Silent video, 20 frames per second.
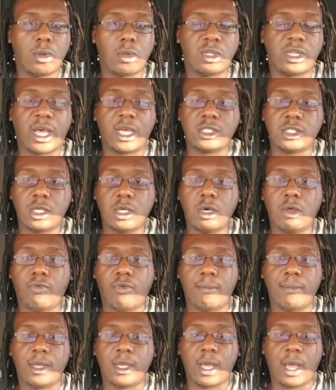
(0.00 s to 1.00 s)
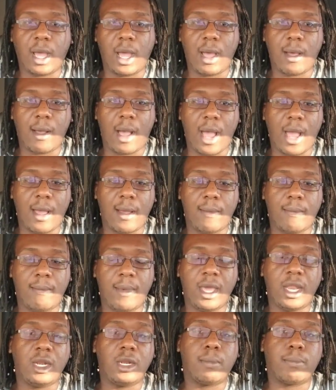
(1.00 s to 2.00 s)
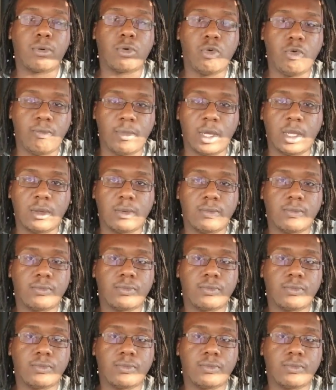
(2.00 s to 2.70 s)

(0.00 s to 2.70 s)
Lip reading: that's good for me. I made an improvement.